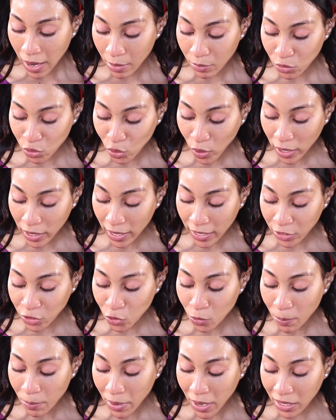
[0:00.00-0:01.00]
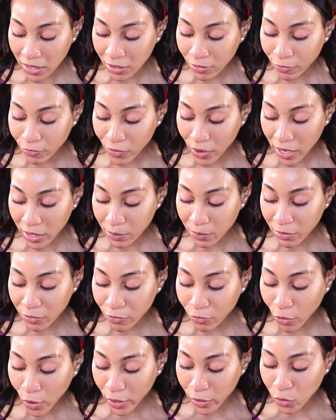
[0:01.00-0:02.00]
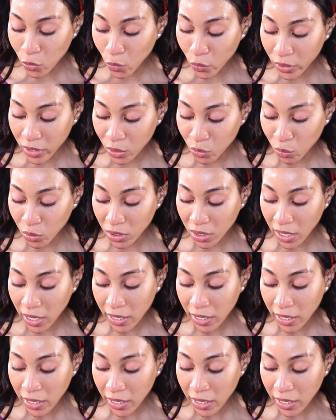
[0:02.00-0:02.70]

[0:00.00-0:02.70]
So I like to mattify it before I go in with